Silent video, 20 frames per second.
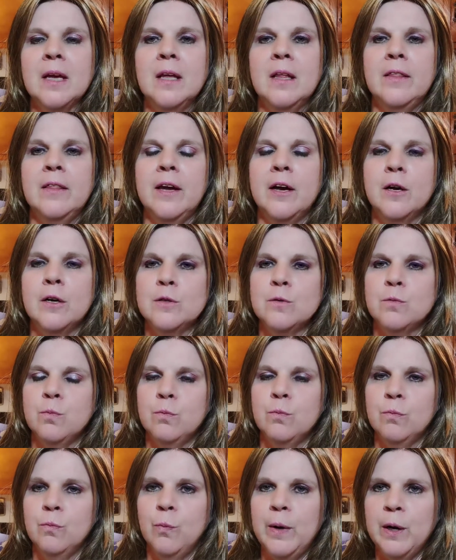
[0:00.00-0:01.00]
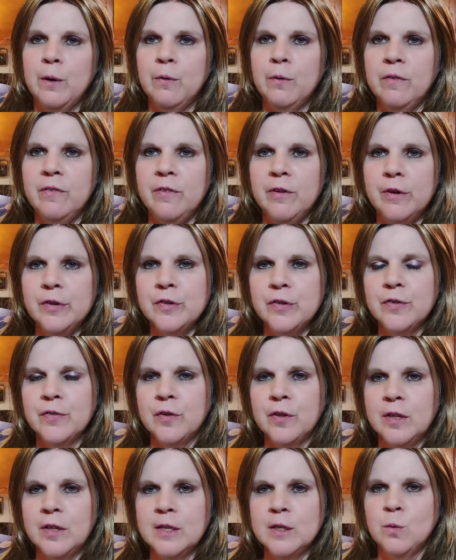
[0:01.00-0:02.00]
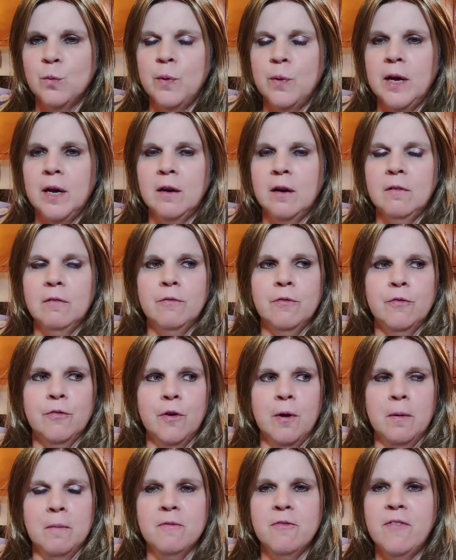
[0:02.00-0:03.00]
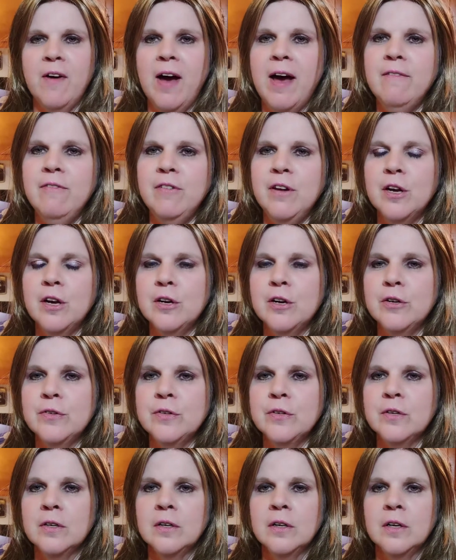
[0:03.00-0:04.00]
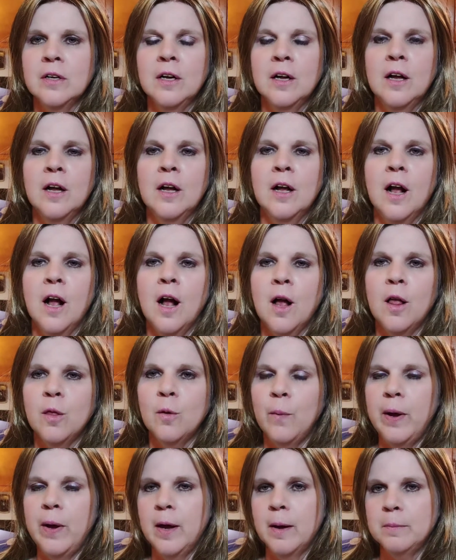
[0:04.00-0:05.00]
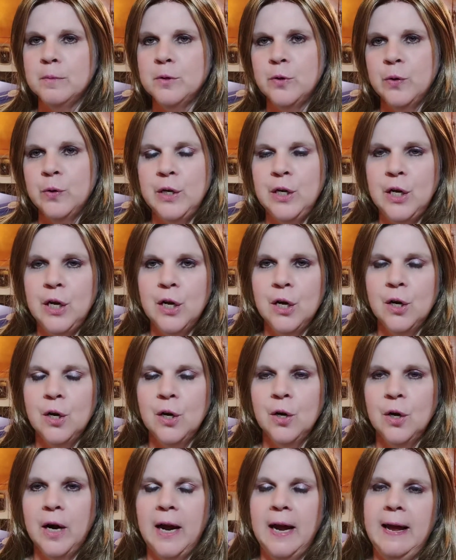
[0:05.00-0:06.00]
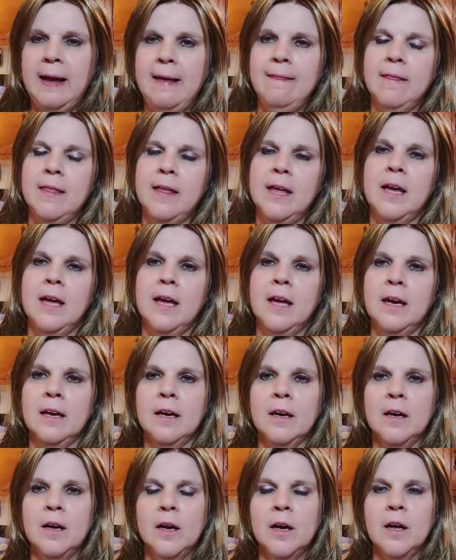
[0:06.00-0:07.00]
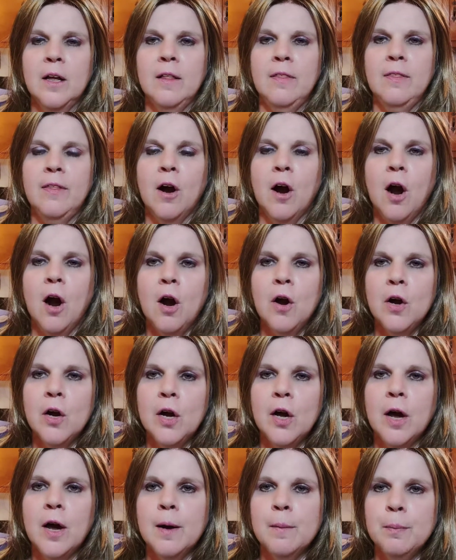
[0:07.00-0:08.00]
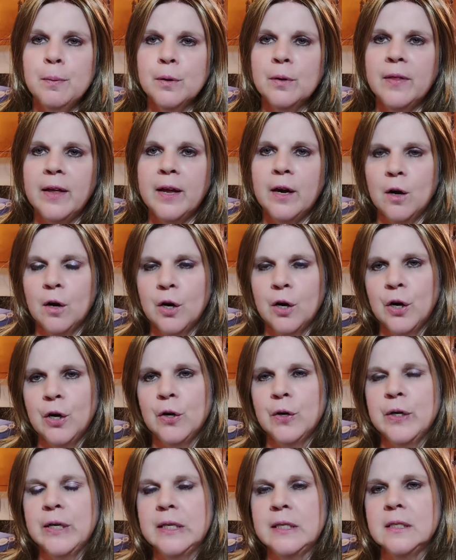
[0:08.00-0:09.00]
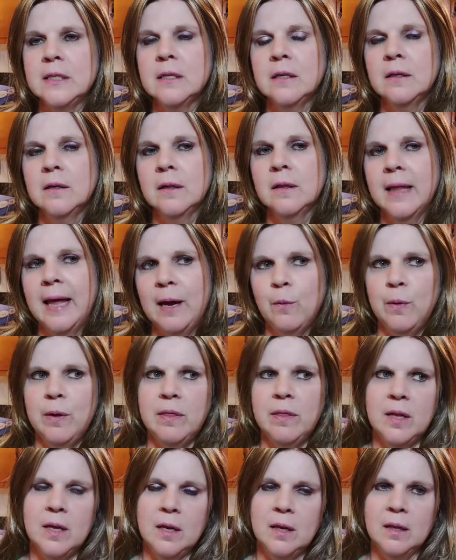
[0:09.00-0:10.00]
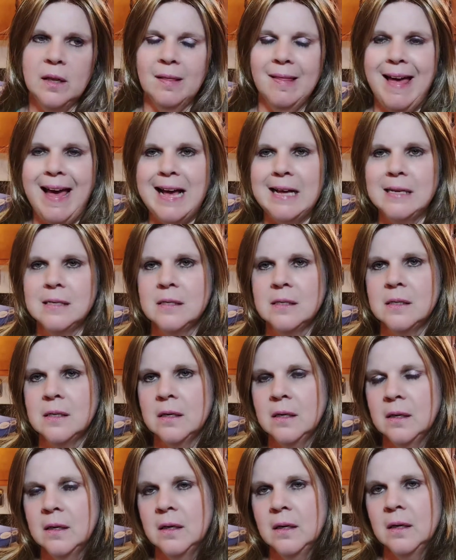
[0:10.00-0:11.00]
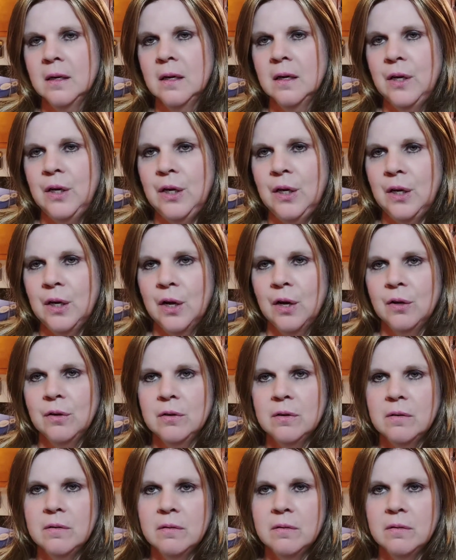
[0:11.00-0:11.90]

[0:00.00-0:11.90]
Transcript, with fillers: There's wig reviews for this wig from five years all the way up to a year, and then there are a couple that are current, like within the last, you know,